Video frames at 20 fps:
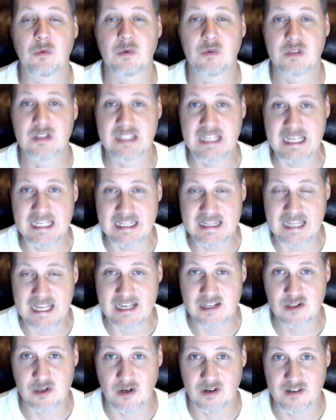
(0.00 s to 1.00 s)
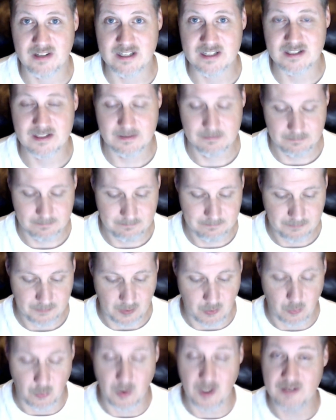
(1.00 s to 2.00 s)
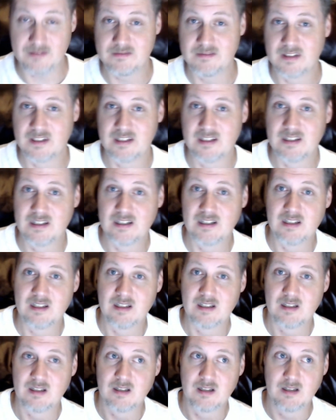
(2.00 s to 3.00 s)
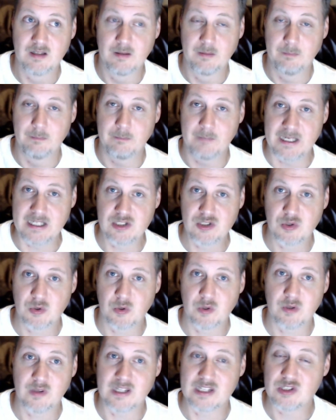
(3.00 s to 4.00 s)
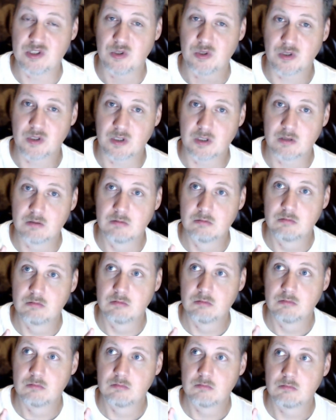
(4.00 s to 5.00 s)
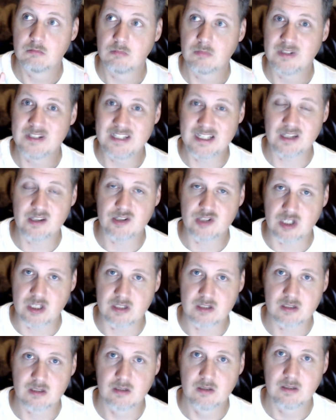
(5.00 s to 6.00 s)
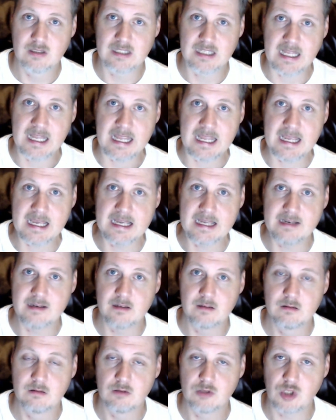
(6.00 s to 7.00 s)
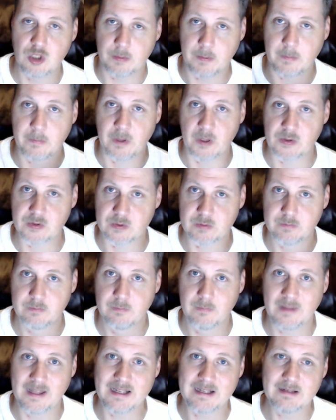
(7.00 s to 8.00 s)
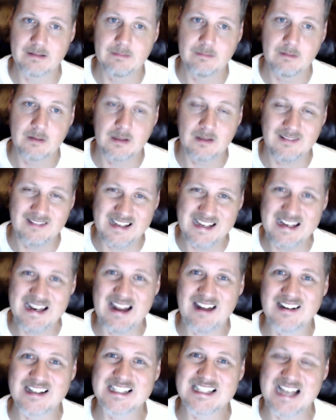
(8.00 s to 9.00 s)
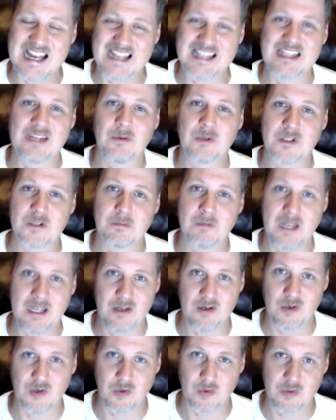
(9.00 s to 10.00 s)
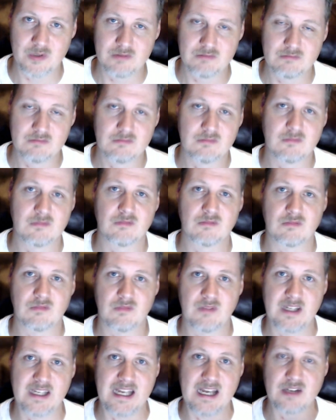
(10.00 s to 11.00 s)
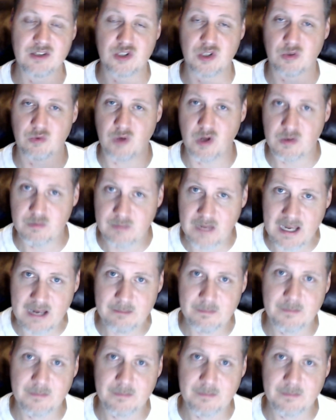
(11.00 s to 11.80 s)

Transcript: key things are this. 1, make sure that you're diligent in your proposal. Like, lay it out exactly what you're planning on doing, lay out your roadmap,